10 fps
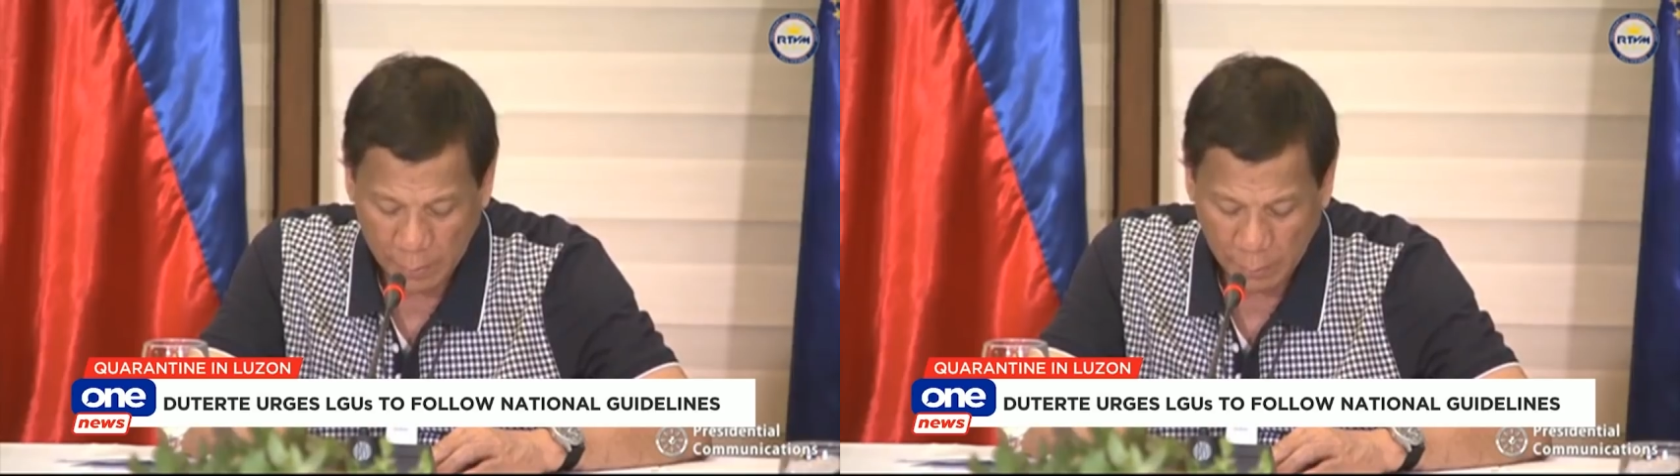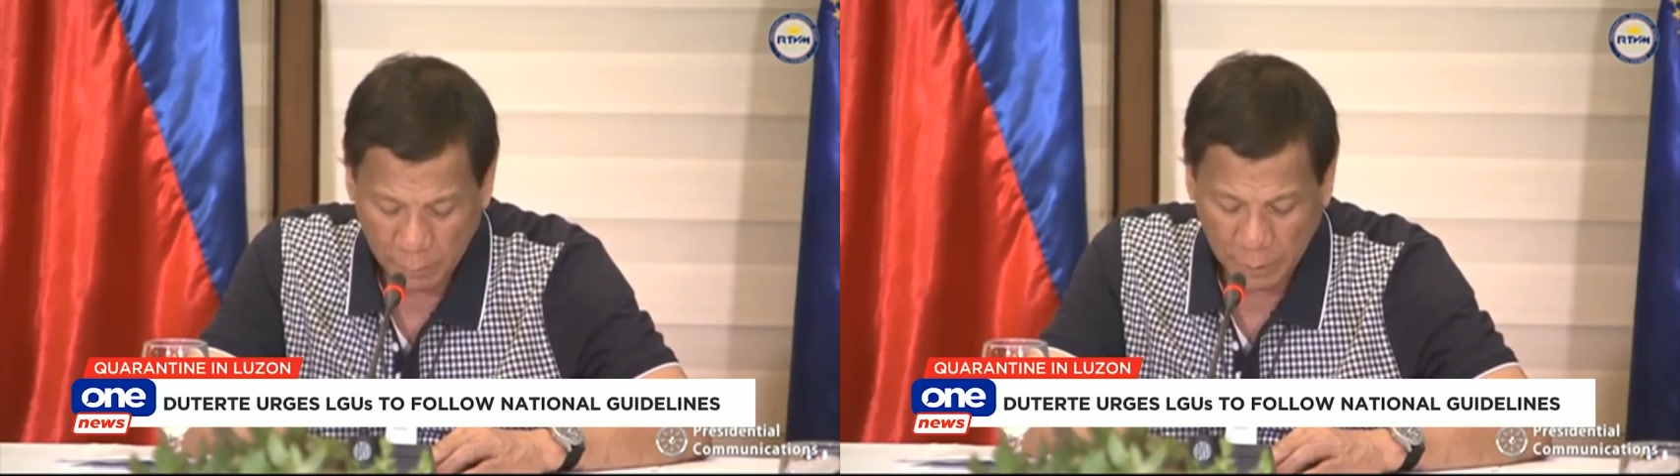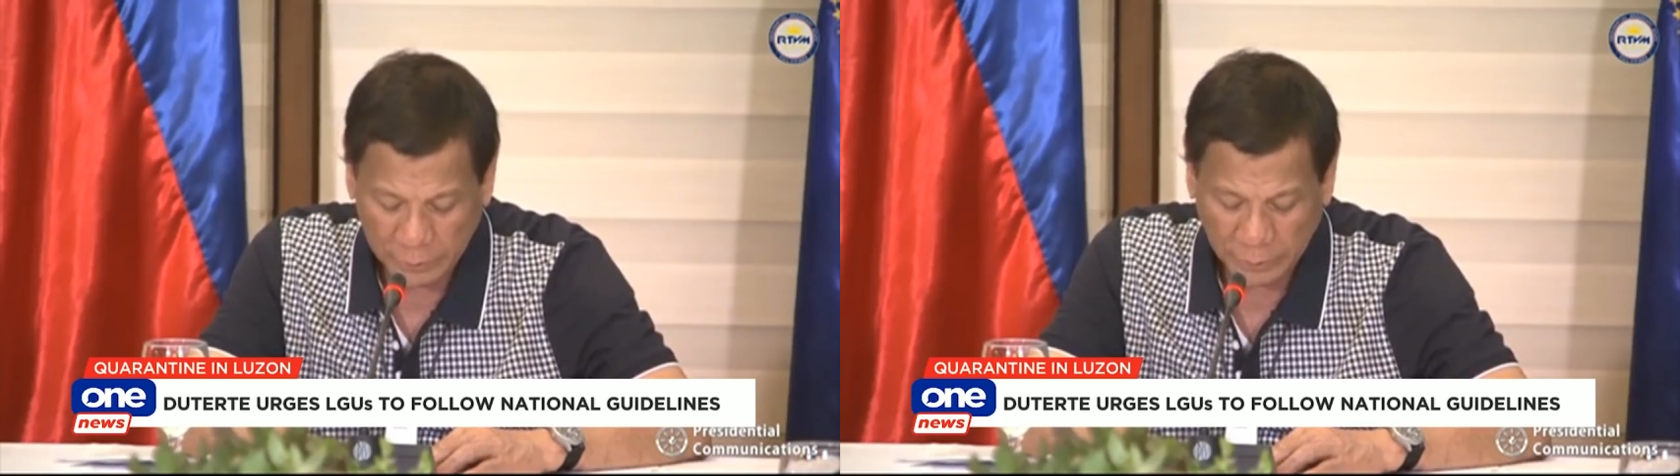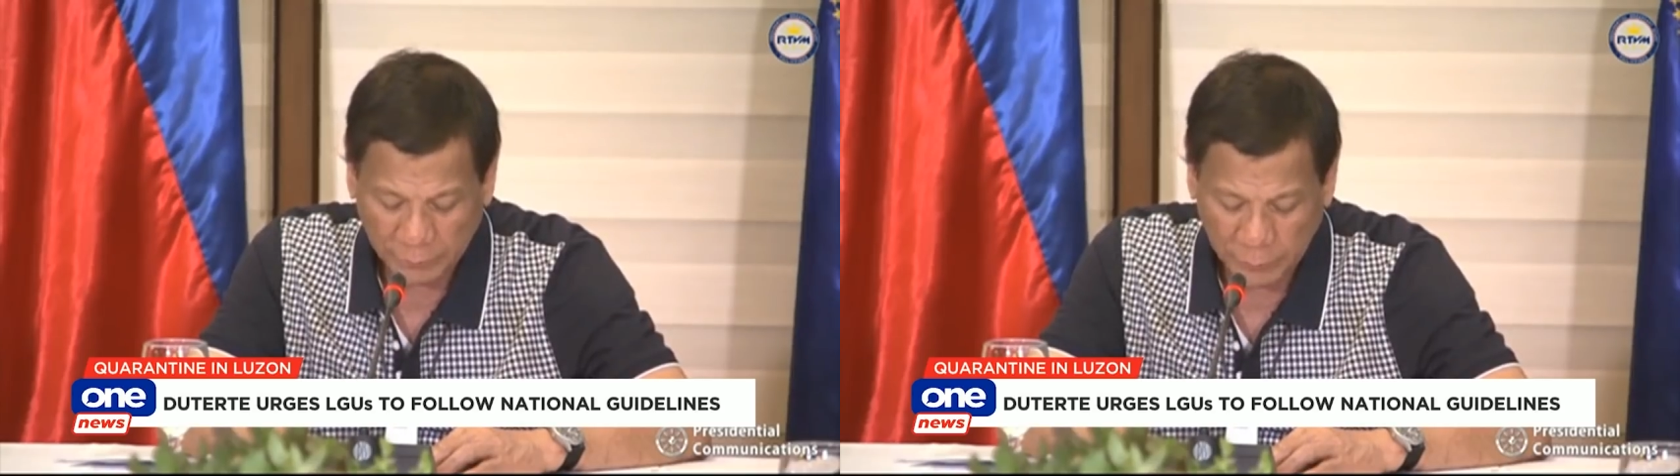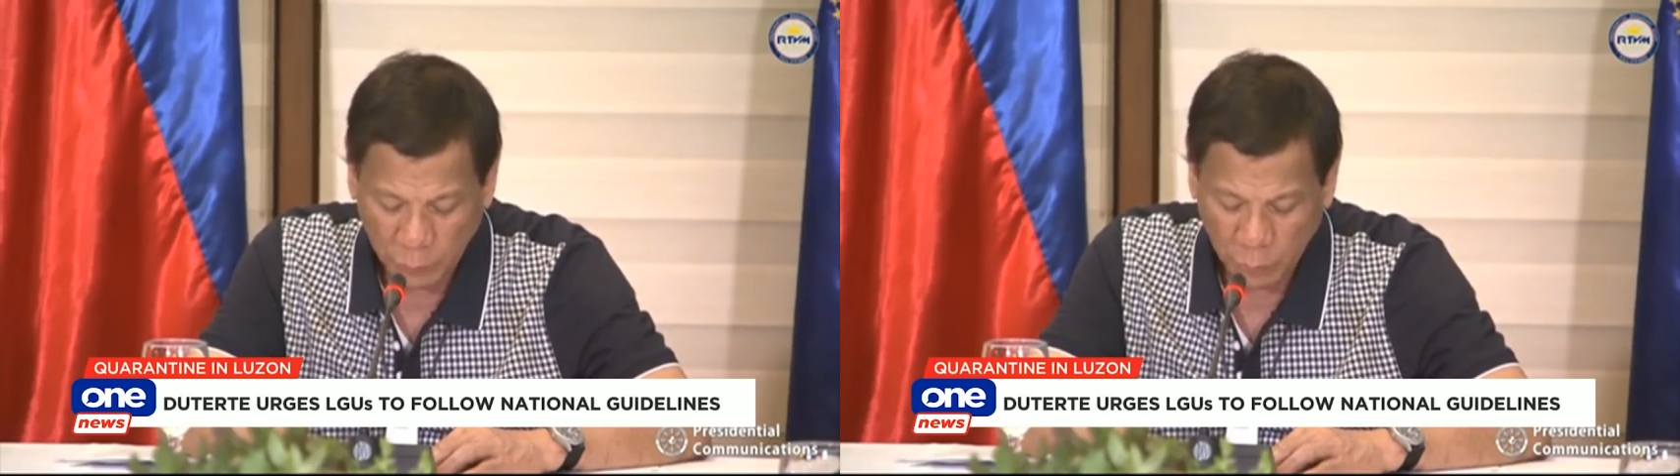But
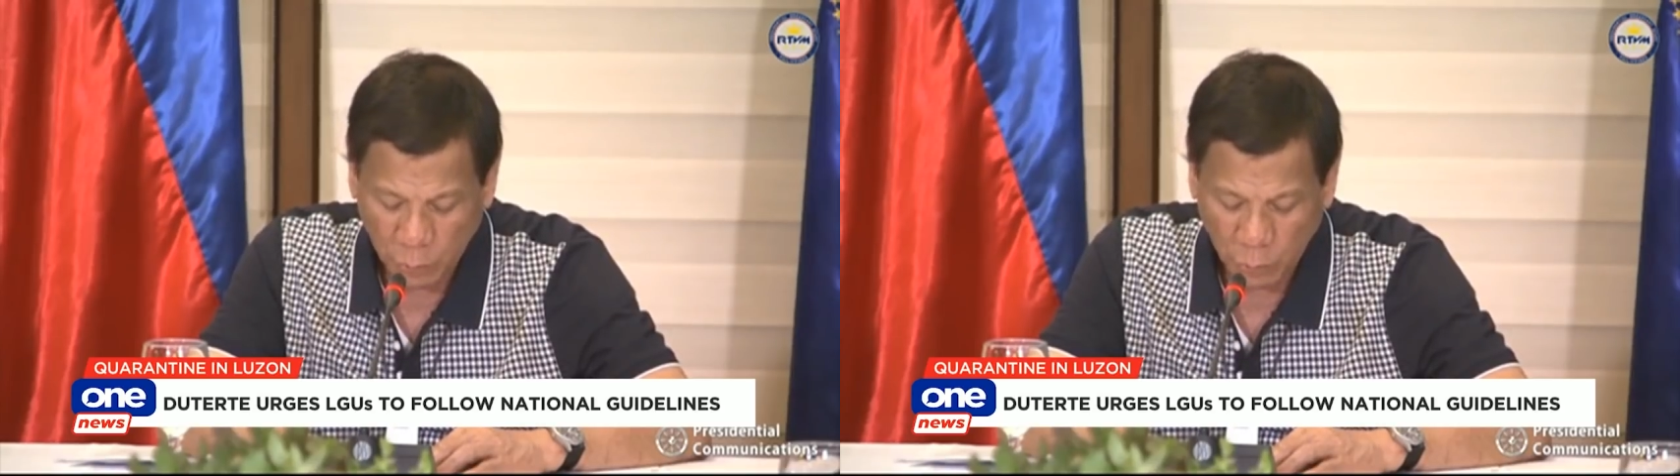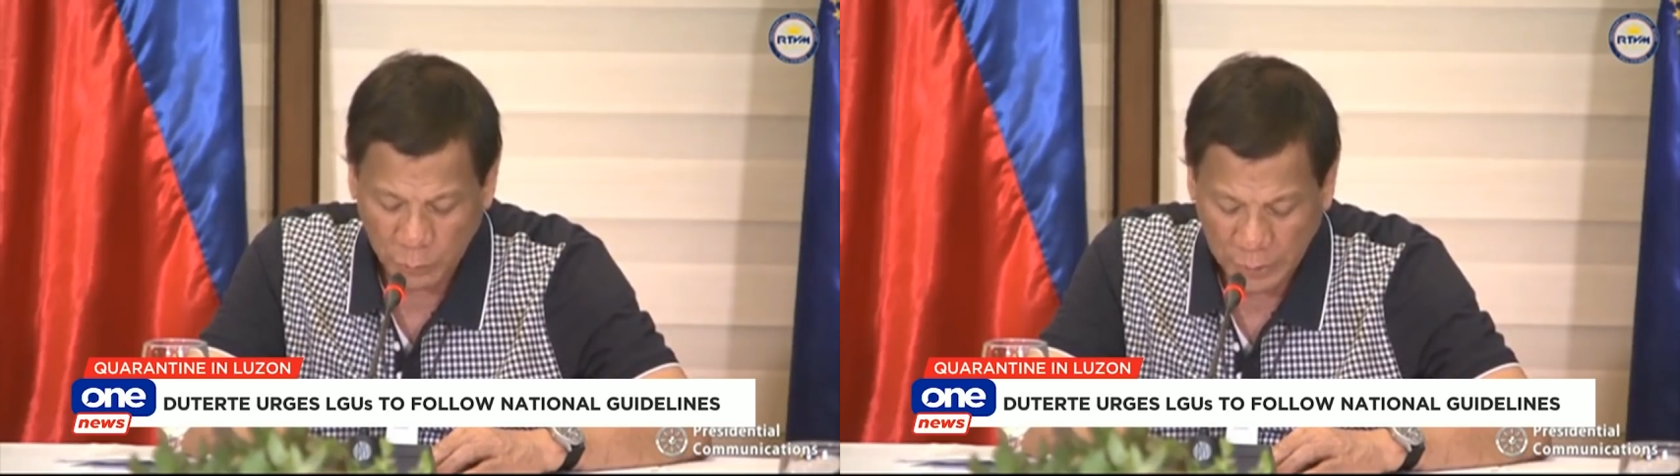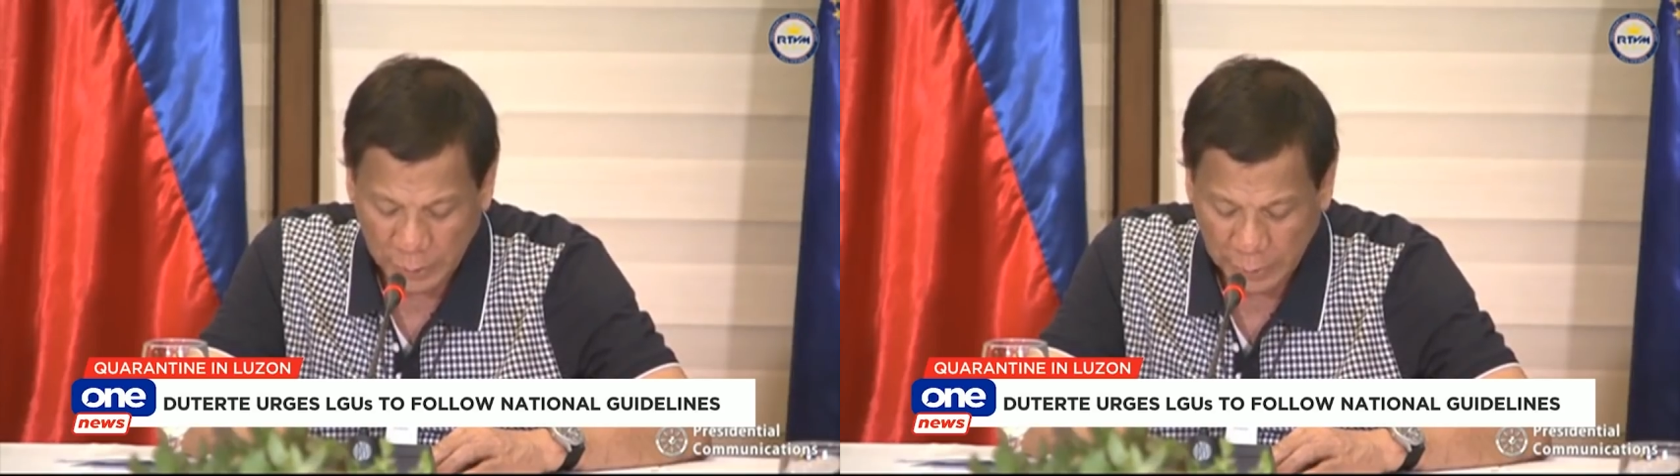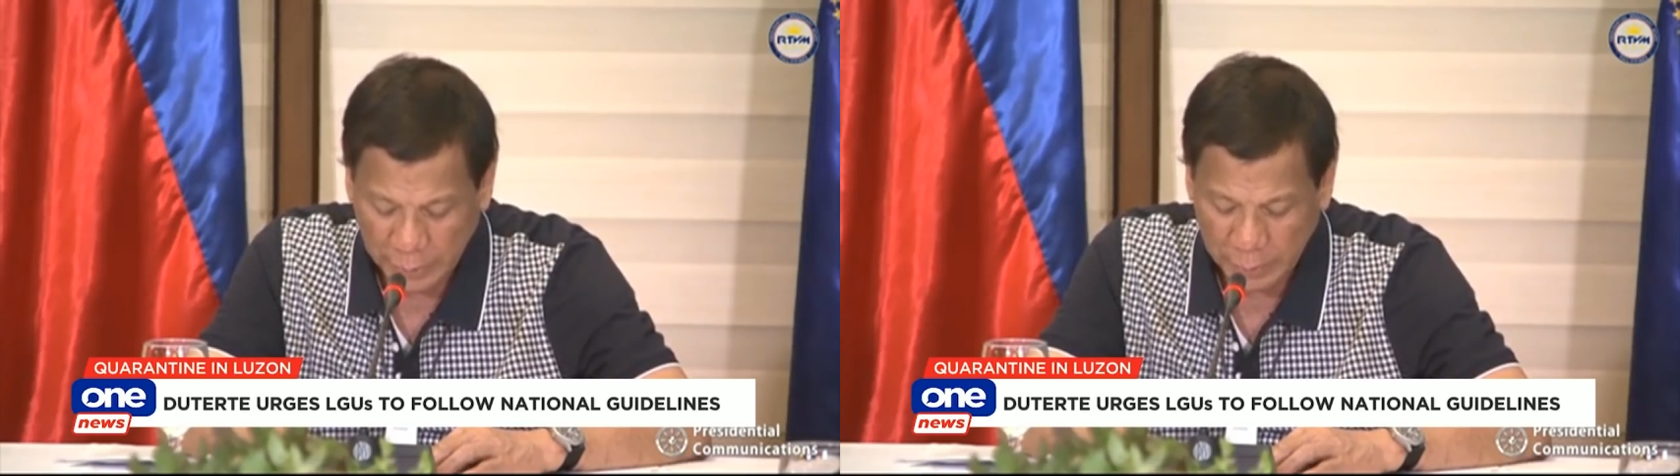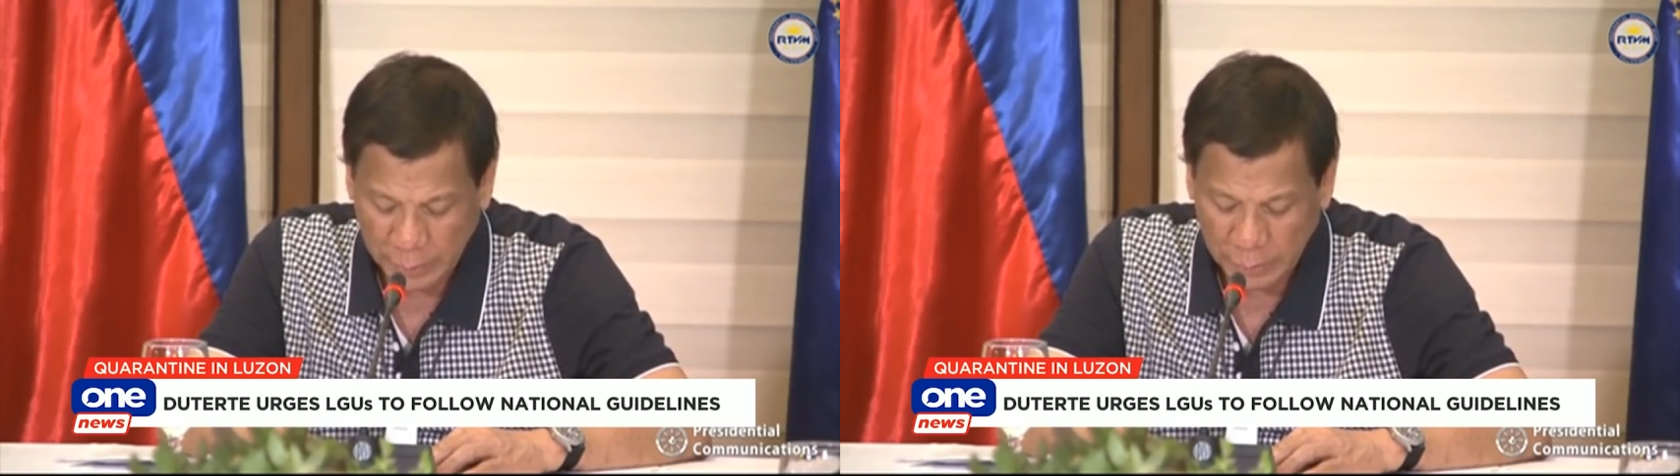if you go beyond